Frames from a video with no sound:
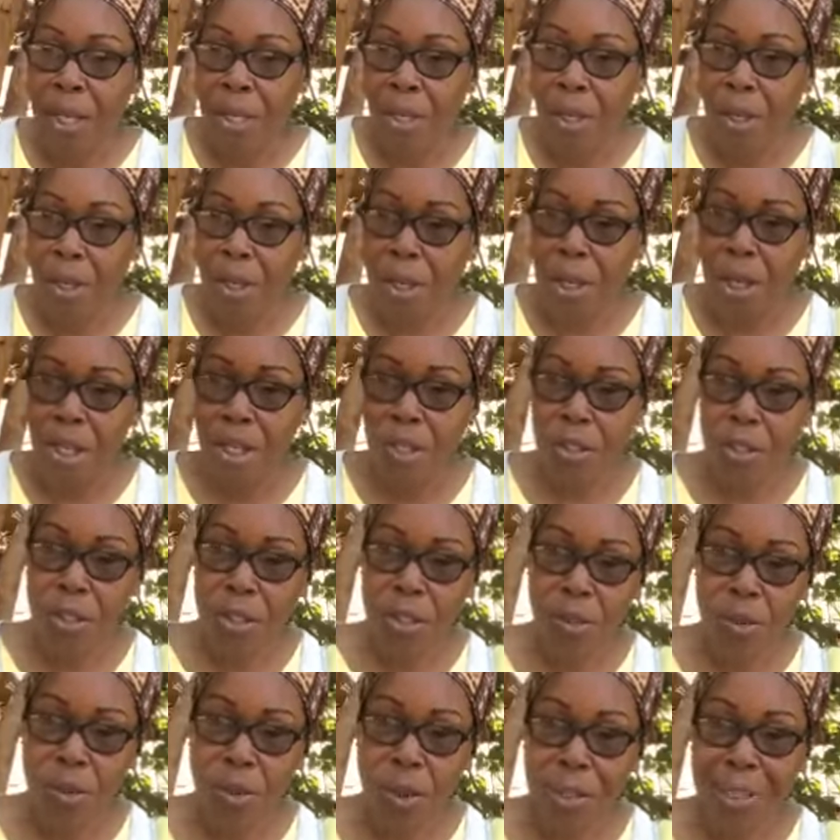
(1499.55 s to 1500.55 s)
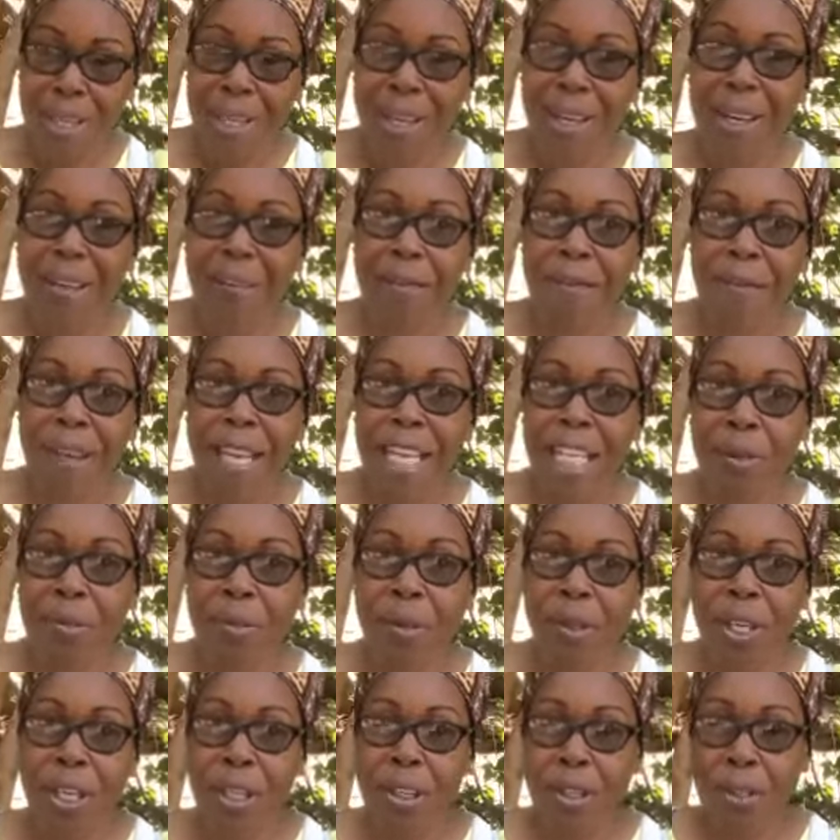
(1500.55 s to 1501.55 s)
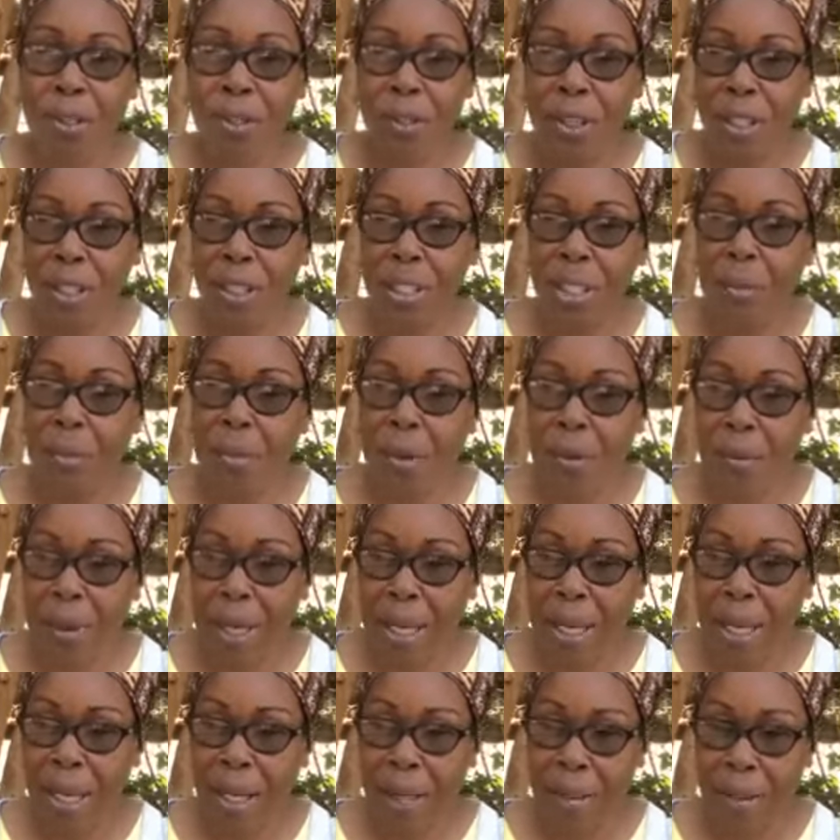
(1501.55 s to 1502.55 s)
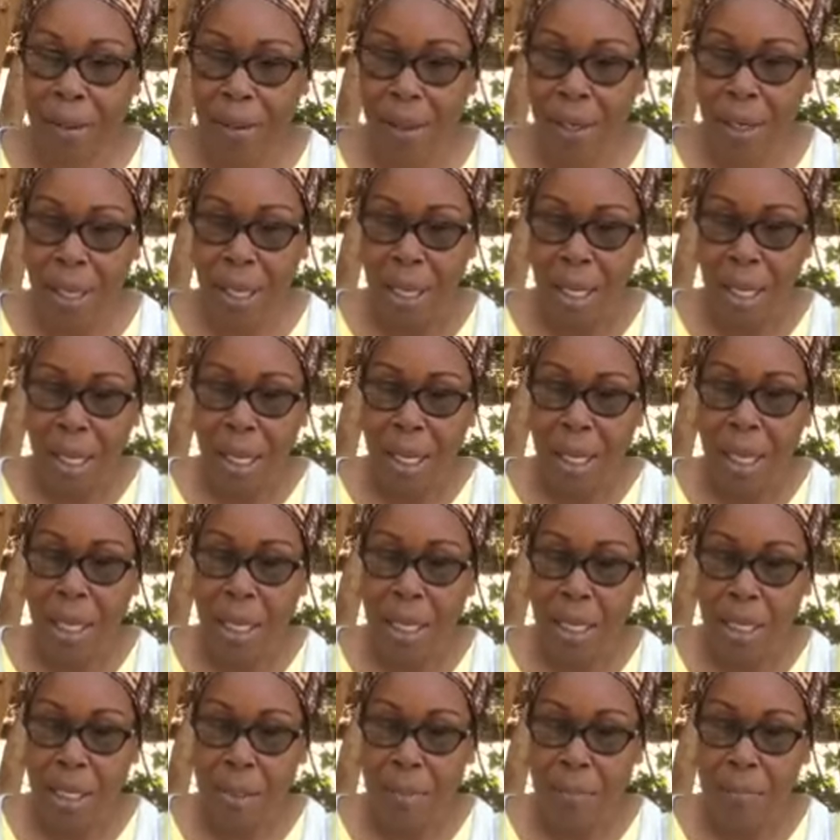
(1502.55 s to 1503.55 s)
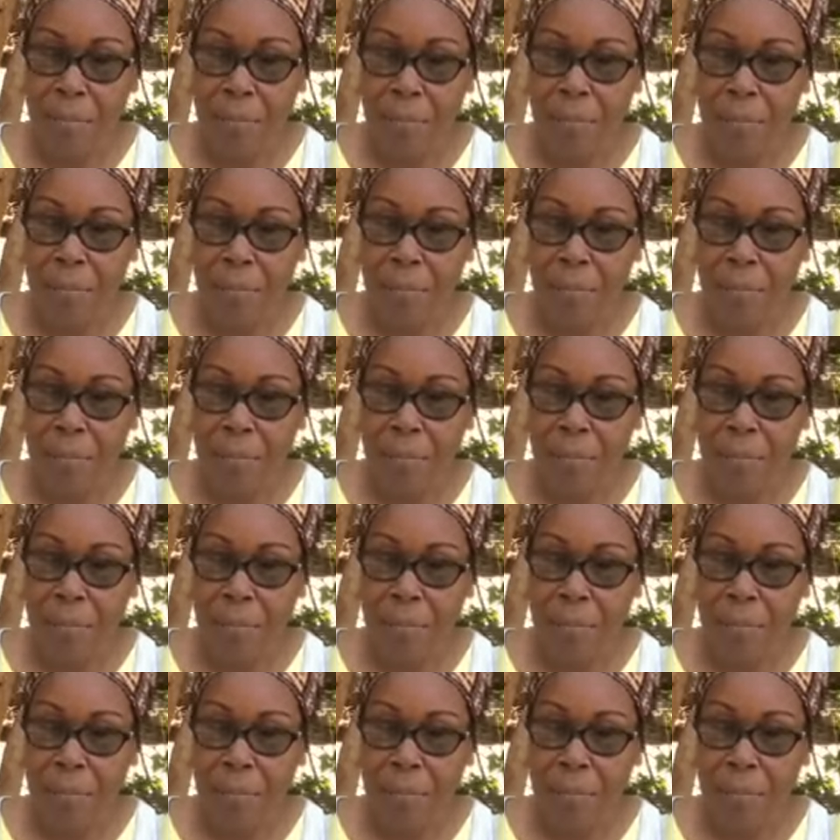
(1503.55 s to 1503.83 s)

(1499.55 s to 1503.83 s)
you can also scroll down on Facebook and you see some of my other um,